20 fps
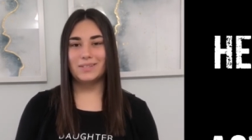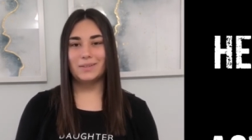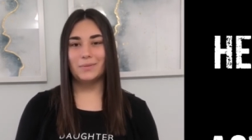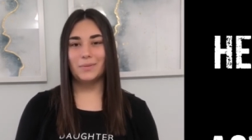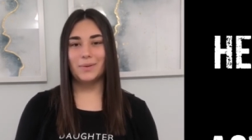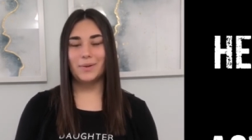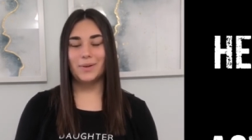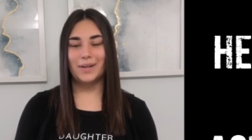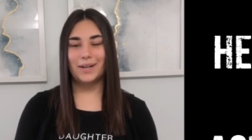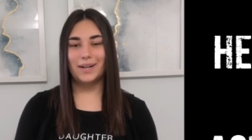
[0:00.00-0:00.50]
that we
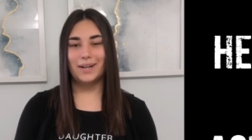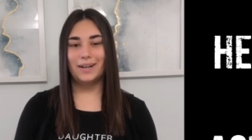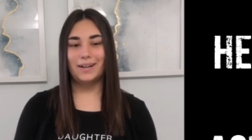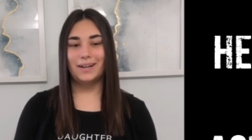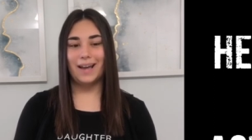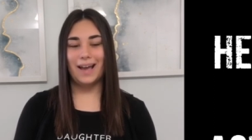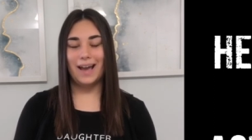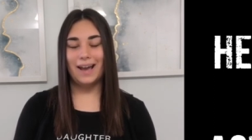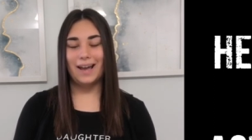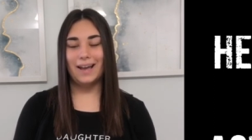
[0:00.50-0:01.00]
were
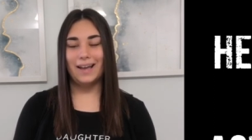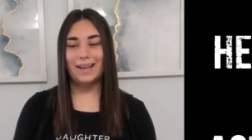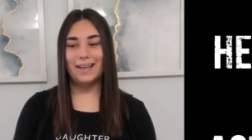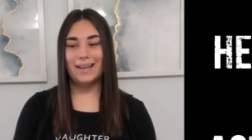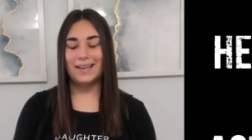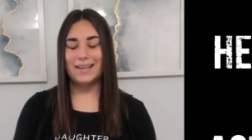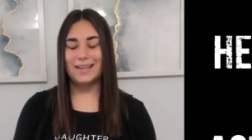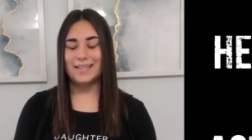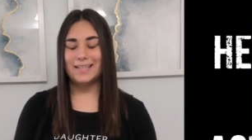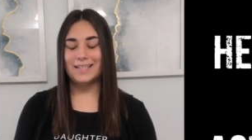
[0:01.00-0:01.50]
at.
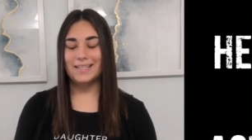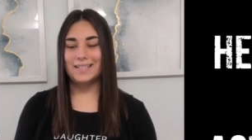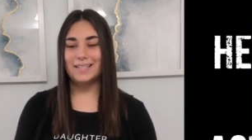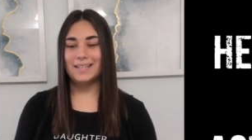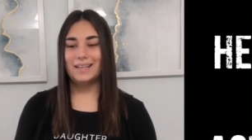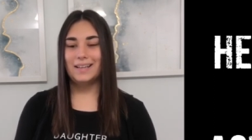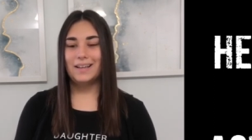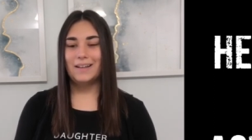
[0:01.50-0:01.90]
And